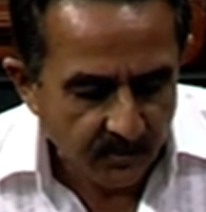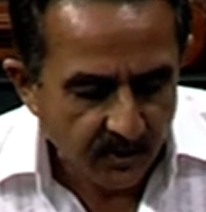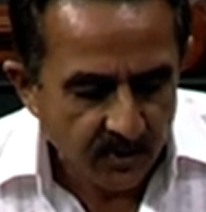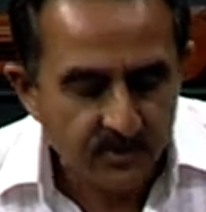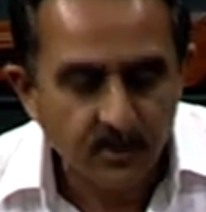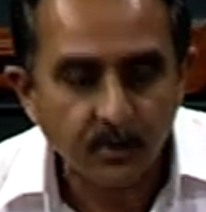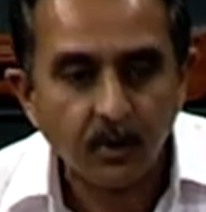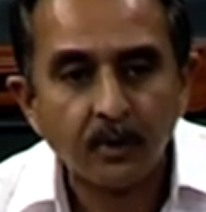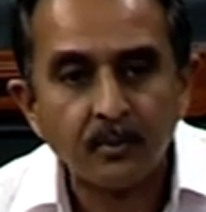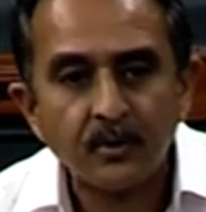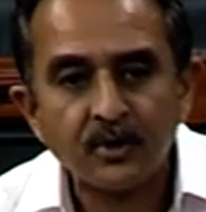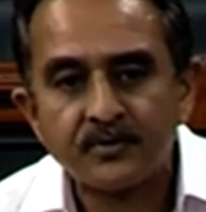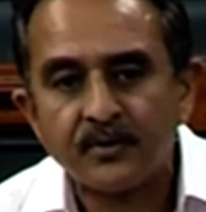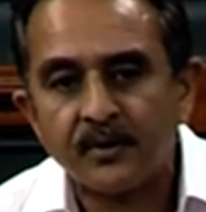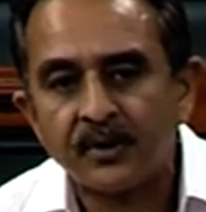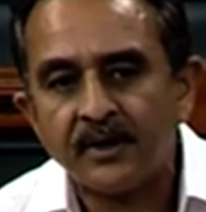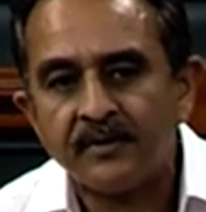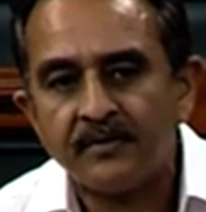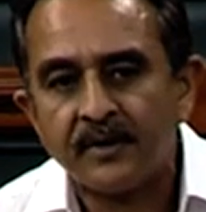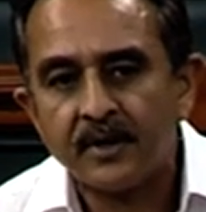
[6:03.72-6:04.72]
amounts to almost
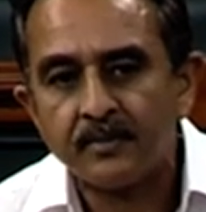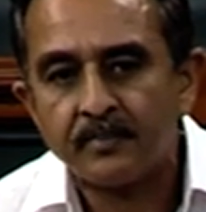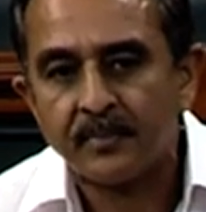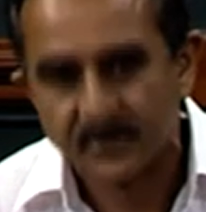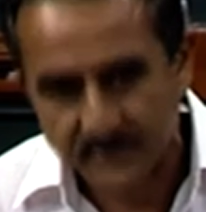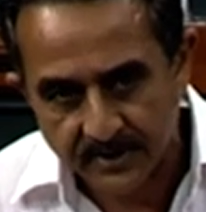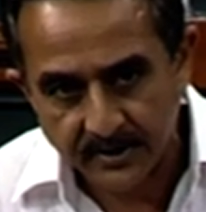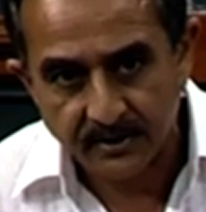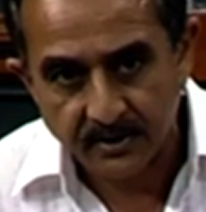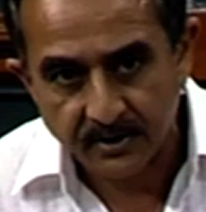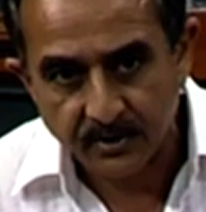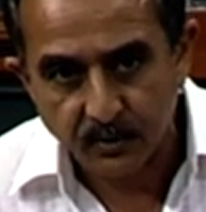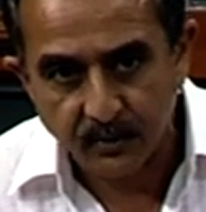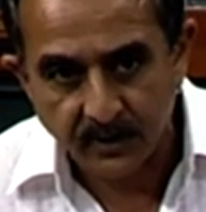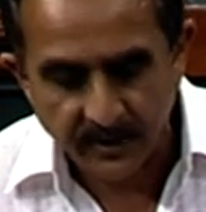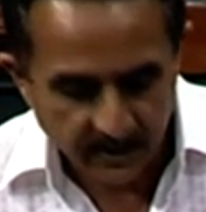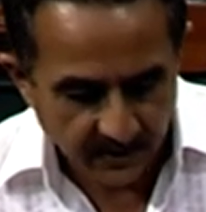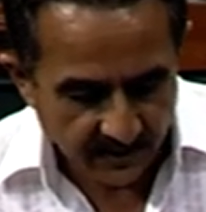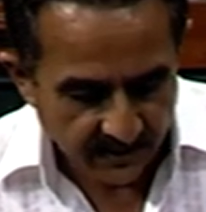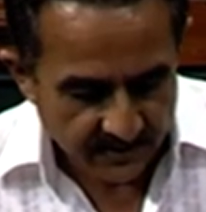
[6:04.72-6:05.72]
forty-five percent
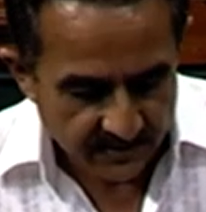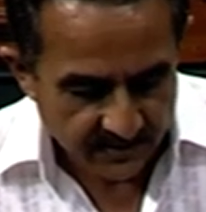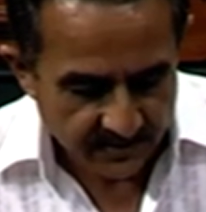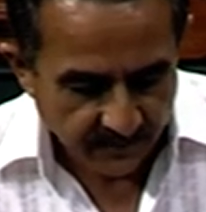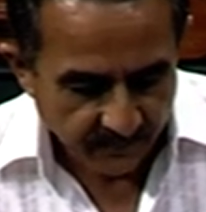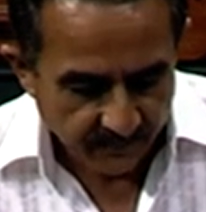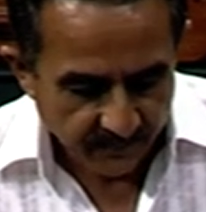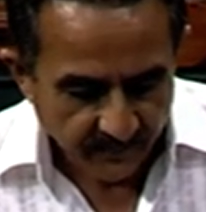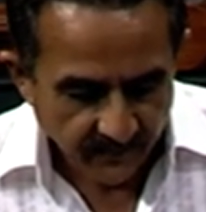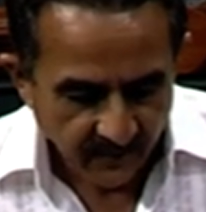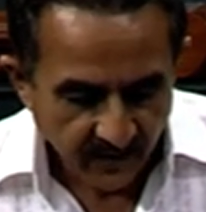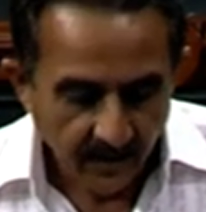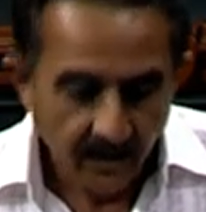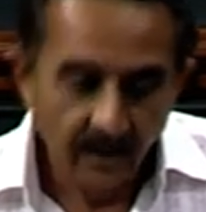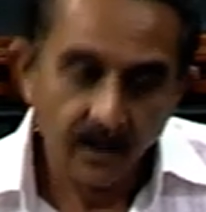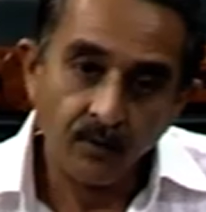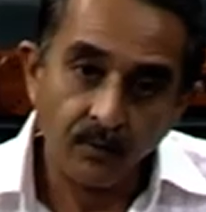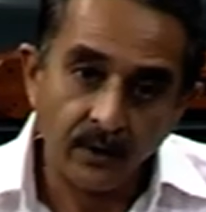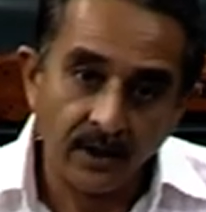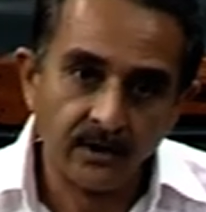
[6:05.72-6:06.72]
to airlines,
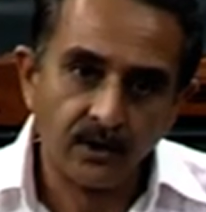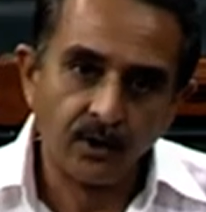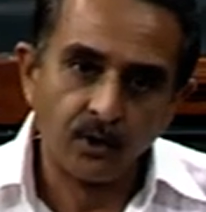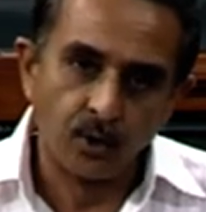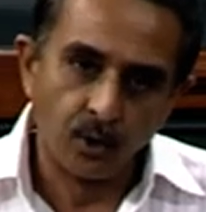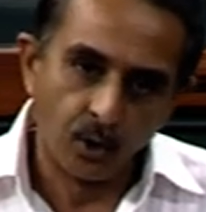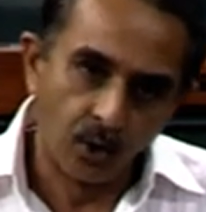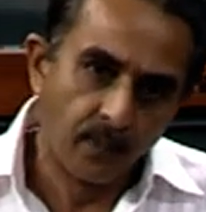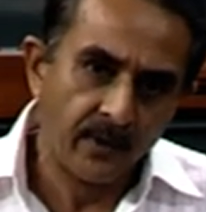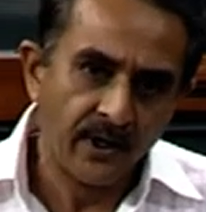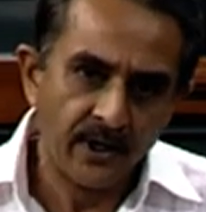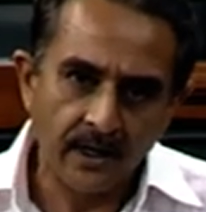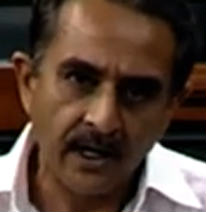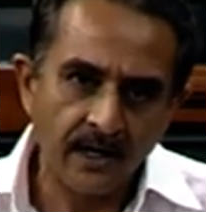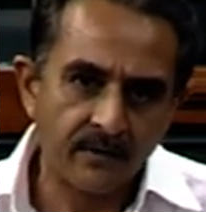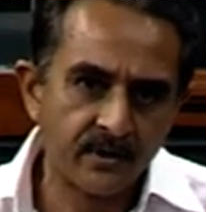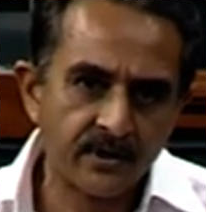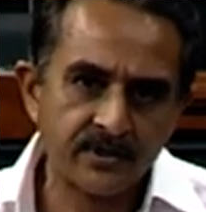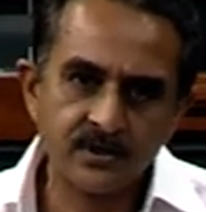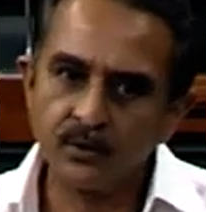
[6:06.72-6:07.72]
while the global
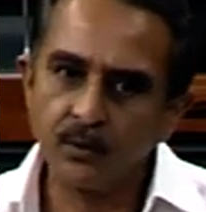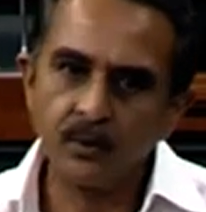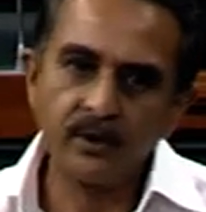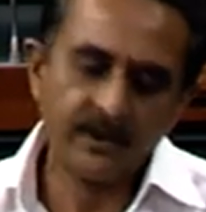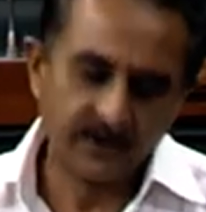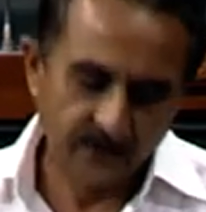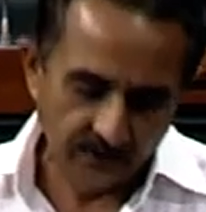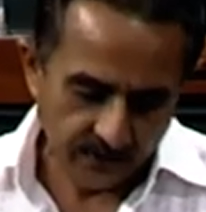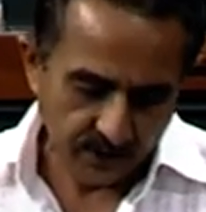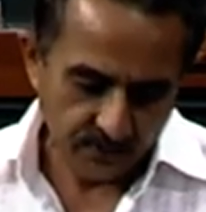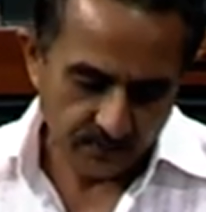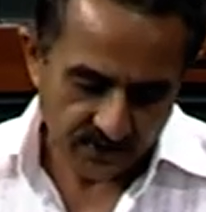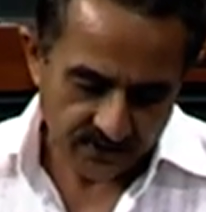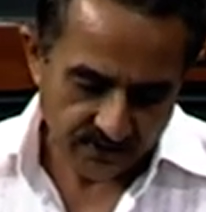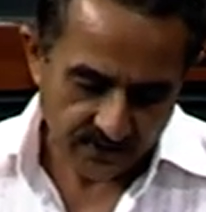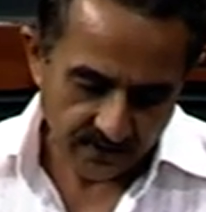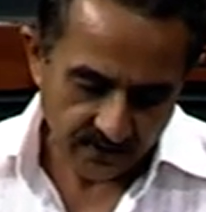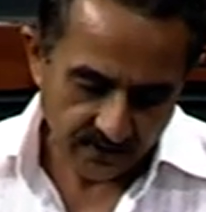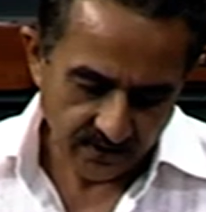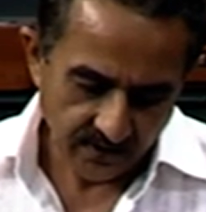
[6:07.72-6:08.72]
average is only thirty
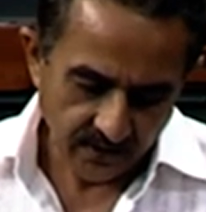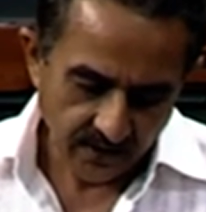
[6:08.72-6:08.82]
percent.